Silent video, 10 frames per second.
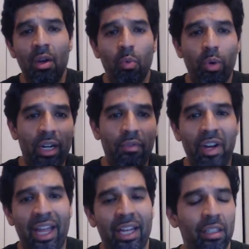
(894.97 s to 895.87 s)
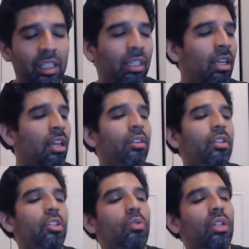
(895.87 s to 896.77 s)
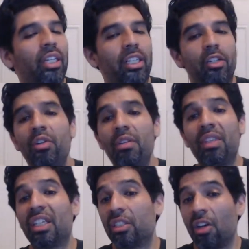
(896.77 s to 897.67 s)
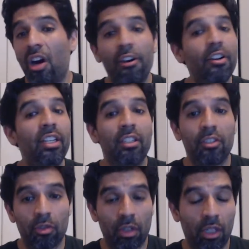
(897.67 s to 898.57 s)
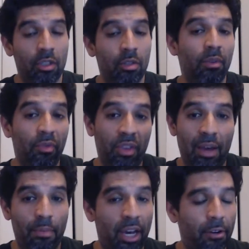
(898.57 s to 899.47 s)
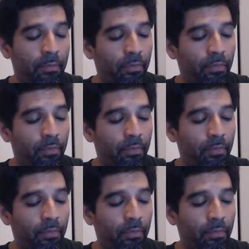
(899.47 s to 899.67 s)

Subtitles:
whenever handling the ukulele, or even the guitar, or any other string instrument for that matter,